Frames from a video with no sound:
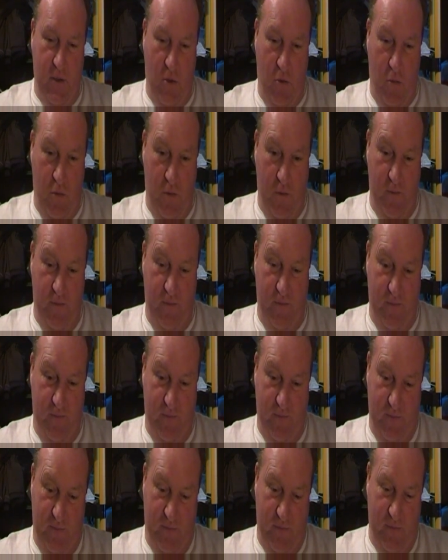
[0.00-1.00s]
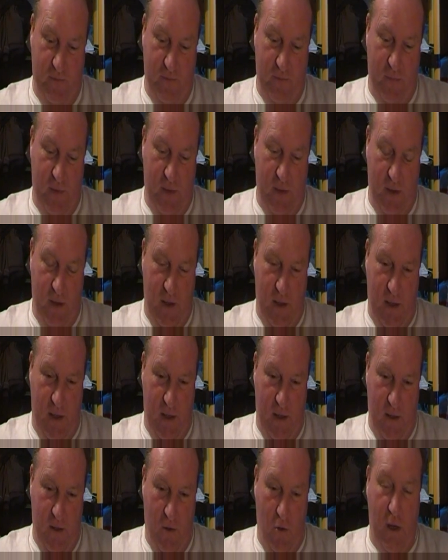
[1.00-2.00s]
So
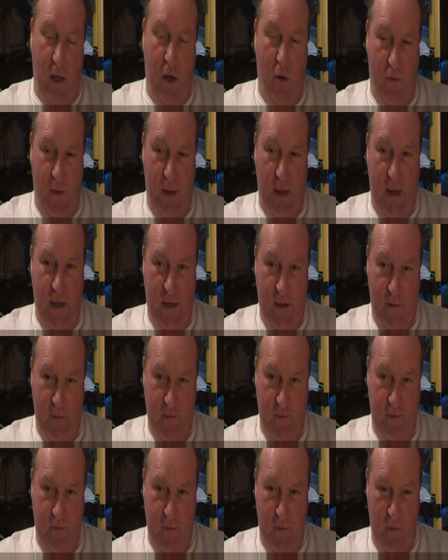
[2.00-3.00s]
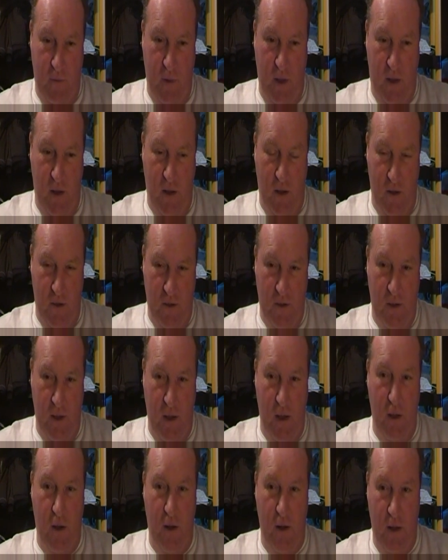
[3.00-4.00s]
look out for that,
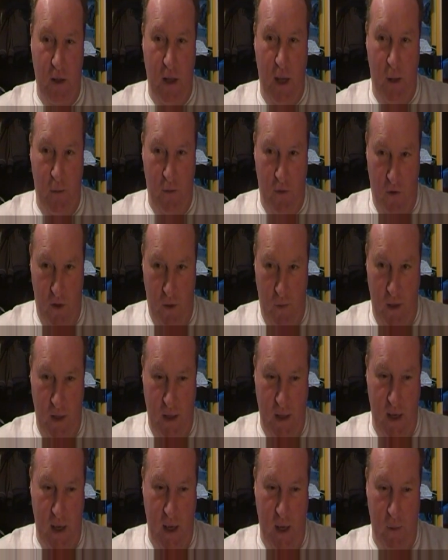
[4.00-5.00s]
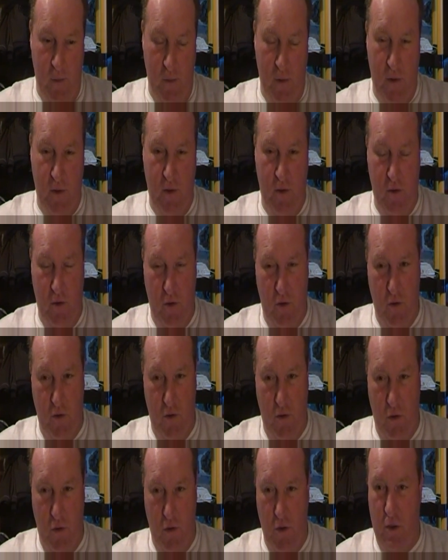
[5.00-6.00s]
because a lot of names are going to be named.
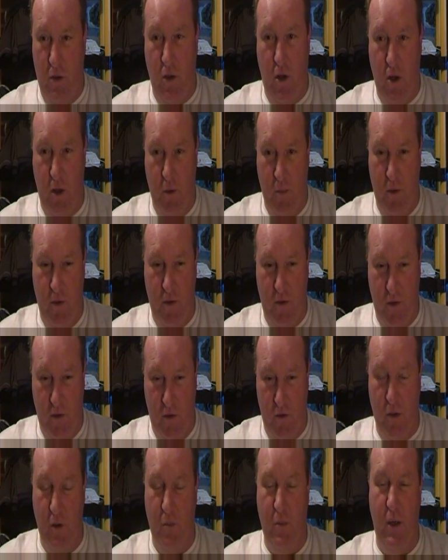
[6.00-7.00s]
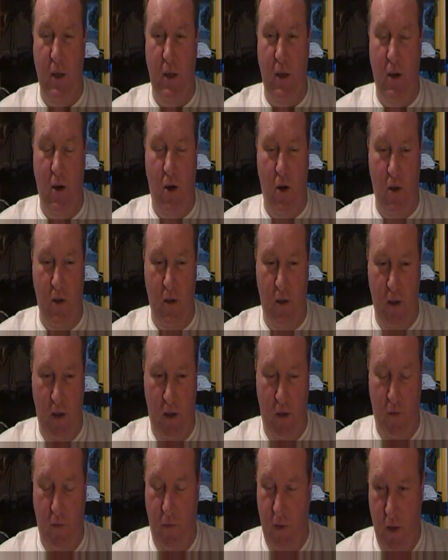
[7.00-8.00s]
All the documents are going to be
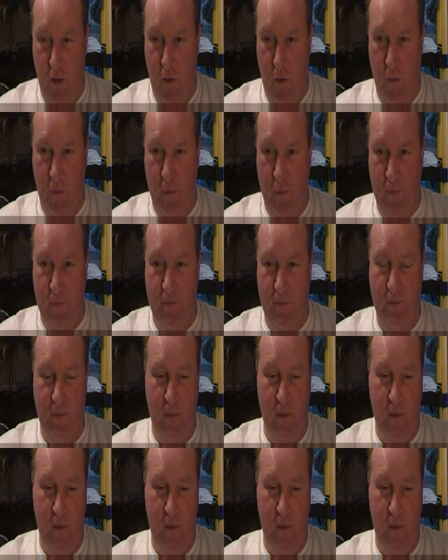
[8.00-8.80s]
on the film.